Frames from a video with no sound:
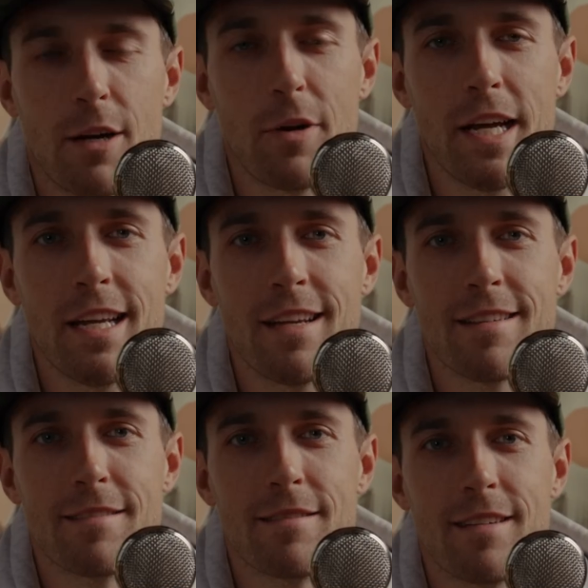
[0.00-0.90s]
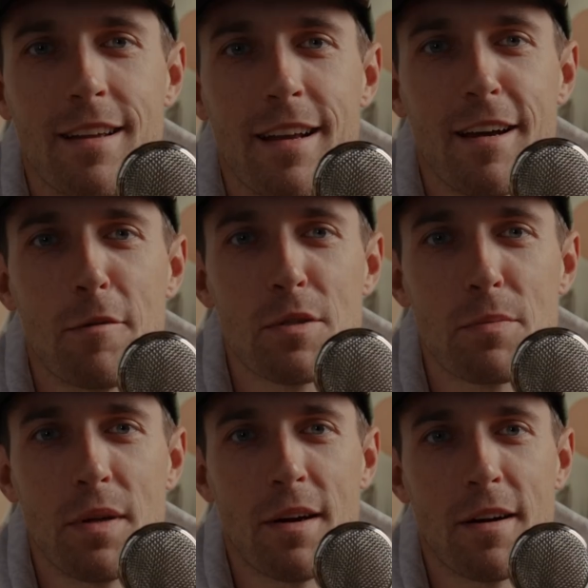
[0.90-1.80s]
ran it and I
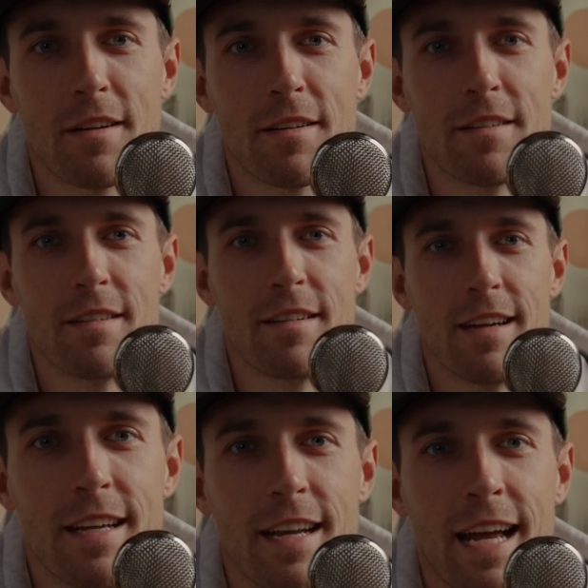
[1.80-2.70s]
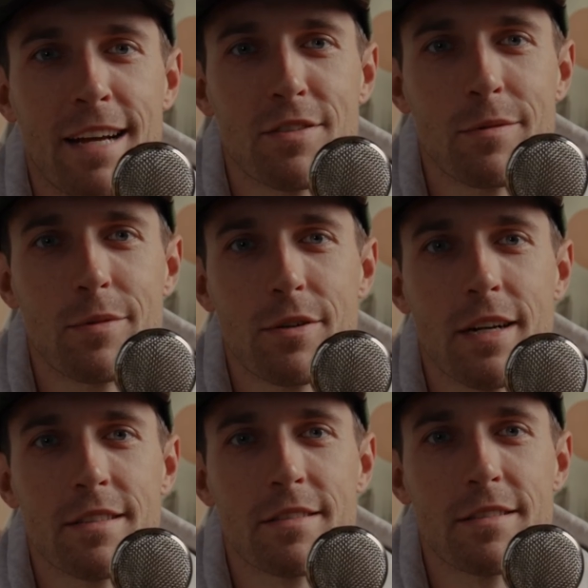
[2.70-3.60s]
almost PR'd and I have some
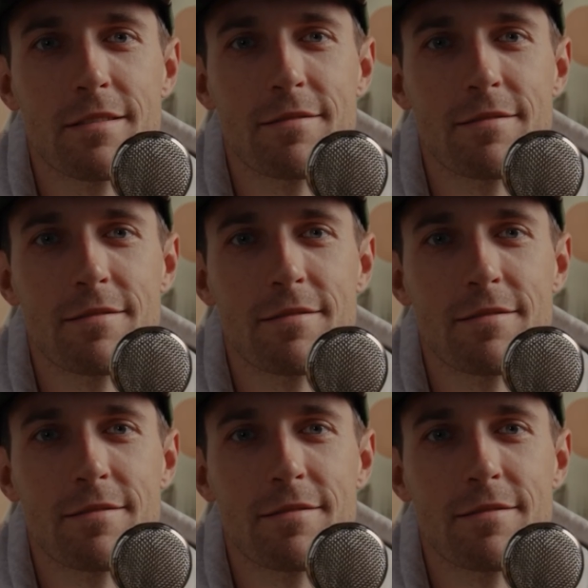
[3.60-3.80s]
regrets.